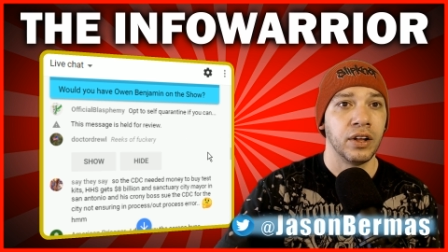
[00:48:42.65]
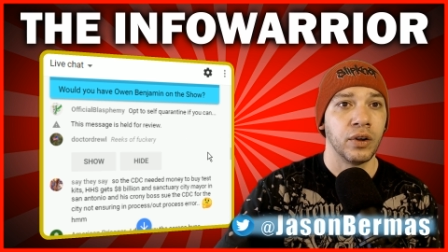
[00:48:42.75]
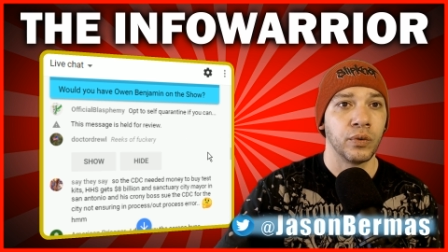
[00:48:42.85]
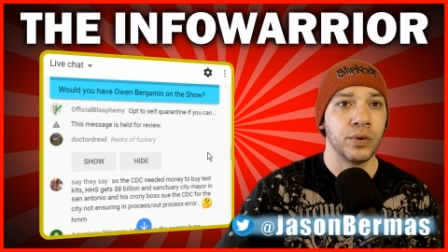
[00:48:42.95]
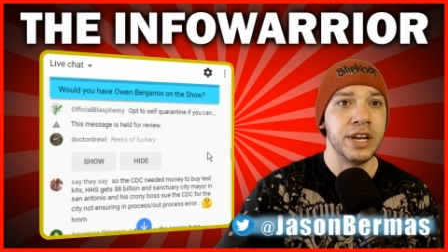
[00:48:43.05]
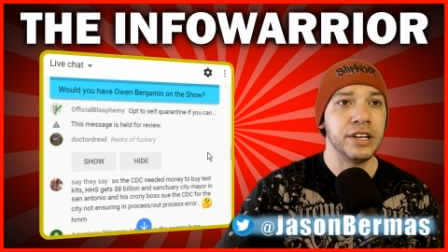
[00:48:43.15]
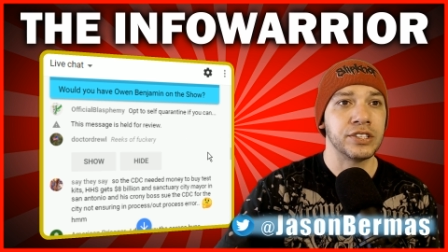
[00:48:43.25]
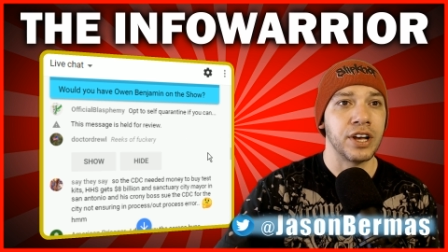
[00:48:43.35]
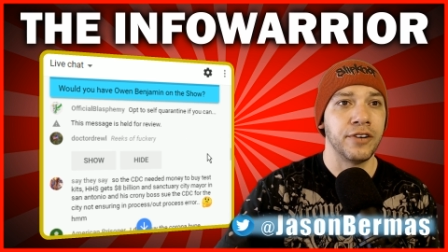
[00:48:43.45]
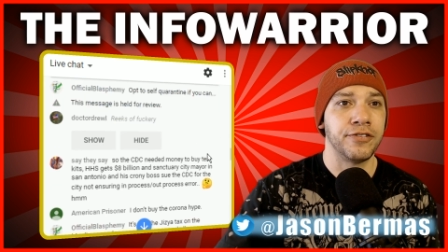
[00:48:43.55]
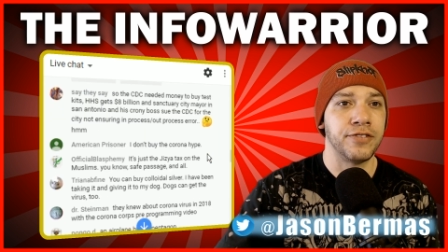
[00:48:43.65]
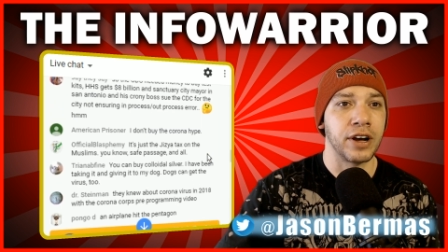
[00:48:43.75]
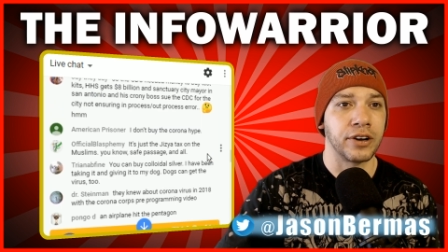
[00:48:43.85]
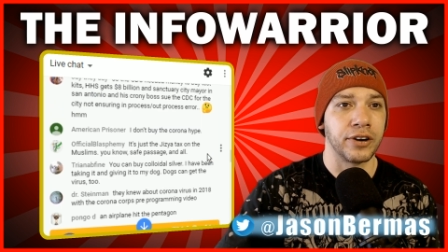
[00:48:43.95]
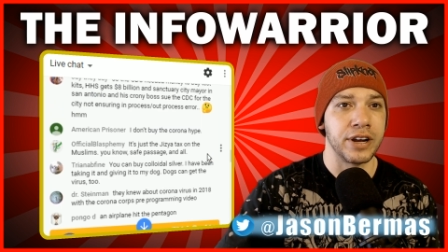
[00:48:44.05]
Reeks of
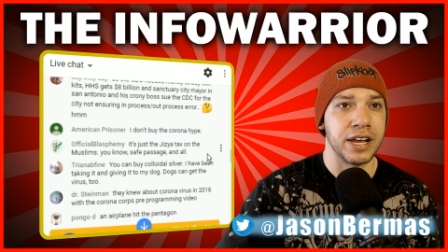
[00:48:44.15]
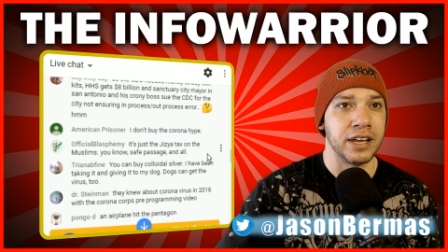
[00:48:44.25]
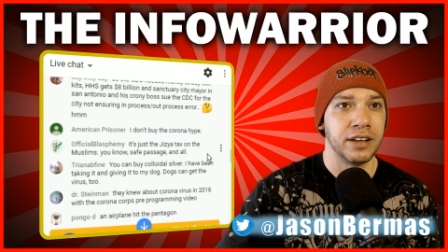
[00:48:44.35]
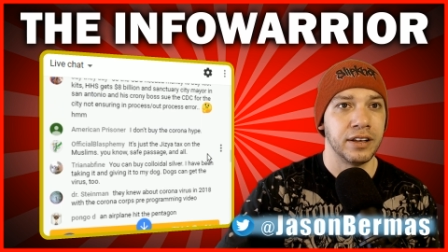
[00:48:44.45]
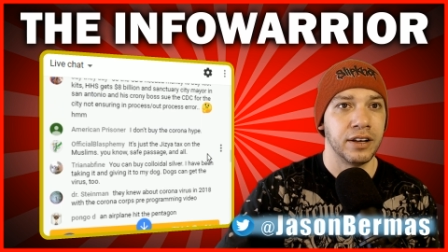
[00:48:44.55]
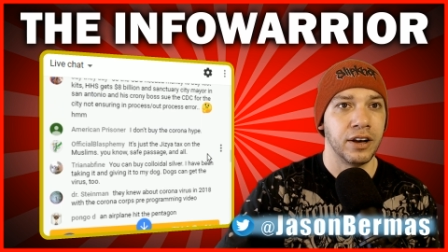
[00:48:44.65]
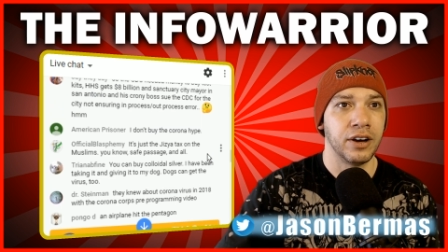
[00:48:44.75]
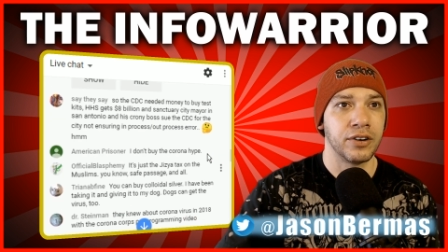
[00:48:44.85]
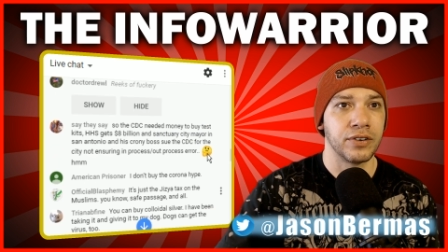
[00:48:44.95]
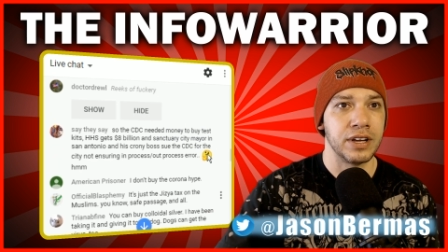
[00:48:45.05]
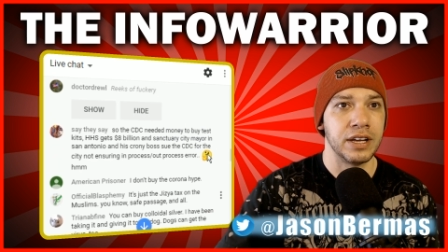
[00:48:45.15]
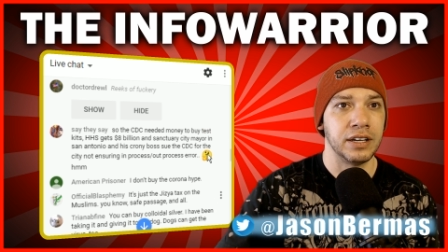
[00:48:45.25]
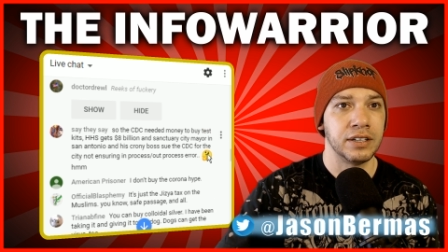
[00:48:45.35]
fuckery. Agreed.